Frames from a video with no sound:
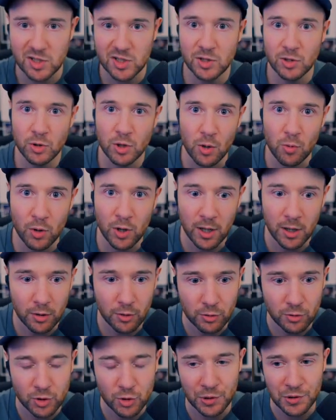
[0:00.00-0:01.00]
I still don't want to
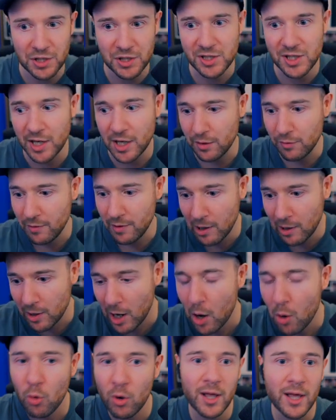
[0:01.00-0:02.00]
lose. Not in the second round.
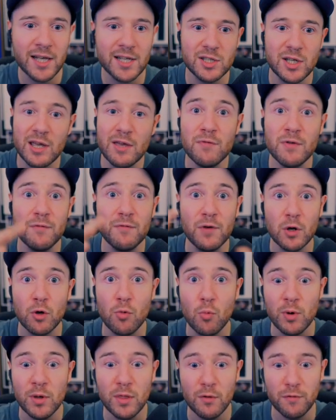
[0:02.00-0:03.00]
I want to get to... Even if I
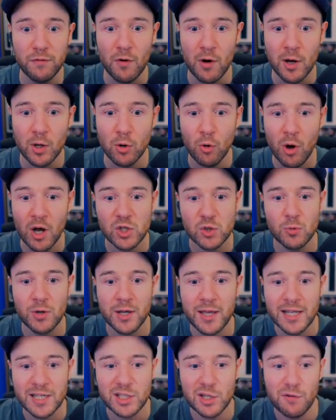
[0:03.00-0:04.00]
don't win the final, I just want
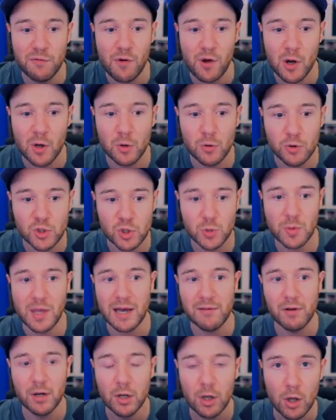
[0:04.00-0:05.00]
to get to the final so we
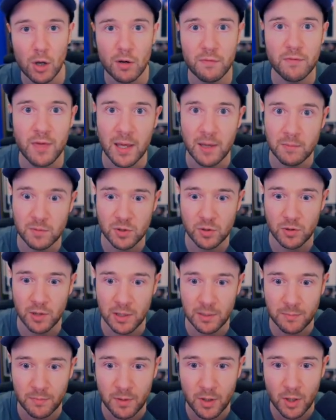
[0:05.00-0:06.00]
have a lot of game
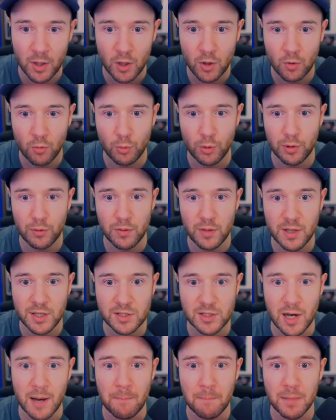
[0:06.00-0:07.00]
time with
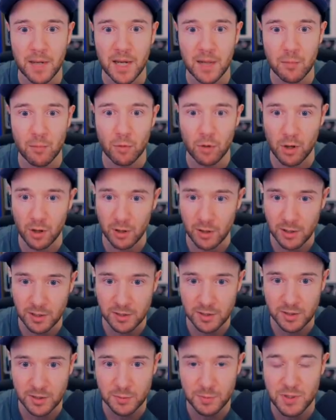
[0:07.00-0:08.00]
these unbelievable
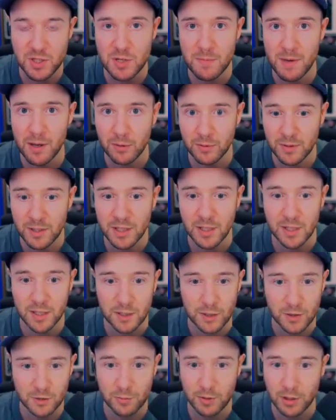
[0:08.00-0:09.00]
cards, especially
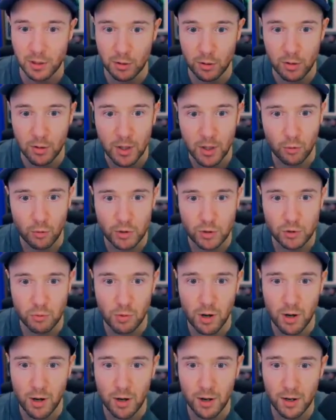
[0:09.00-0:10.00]
Maldini as well.
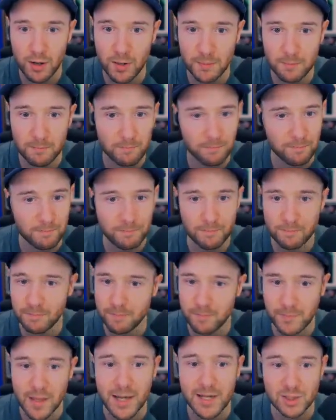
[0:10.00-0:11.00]
Courtois,
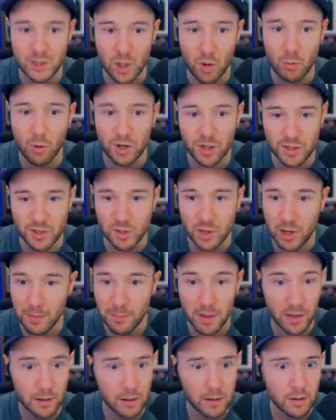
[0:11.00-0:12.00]
that's our worst
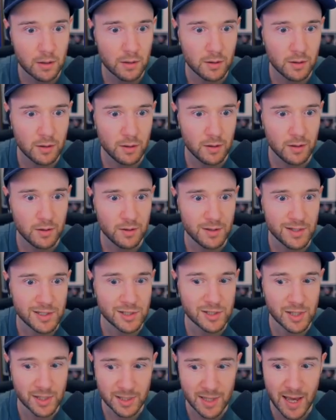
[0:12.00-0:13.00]
nightmare.
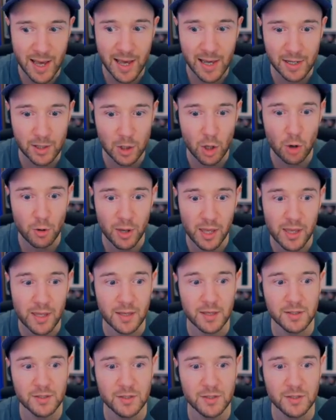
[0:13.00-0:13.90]
Zidane, no, he